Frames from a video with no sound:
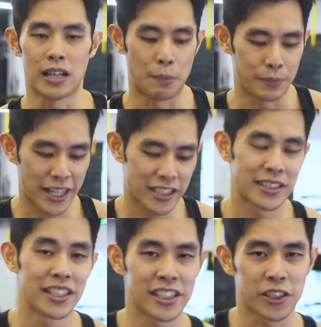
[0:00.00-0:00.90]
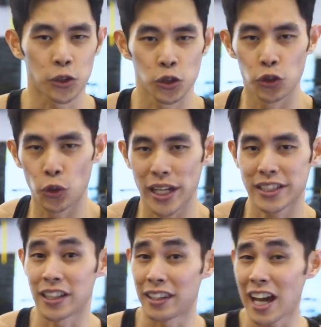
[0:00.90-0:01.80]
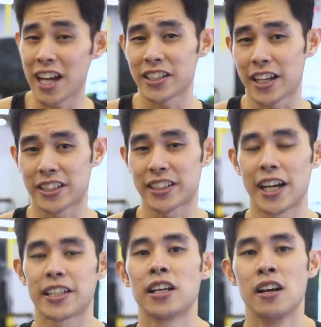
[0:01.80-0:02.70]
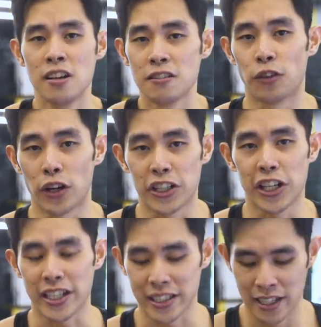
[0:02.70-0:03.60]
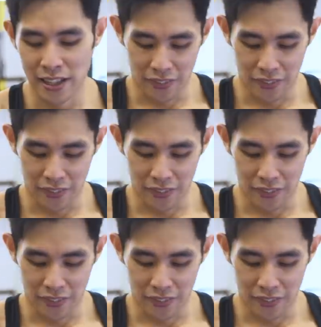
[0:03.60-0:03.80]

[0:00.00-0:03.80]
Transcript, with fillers: Up next, this is also known as the last exercise for the chest.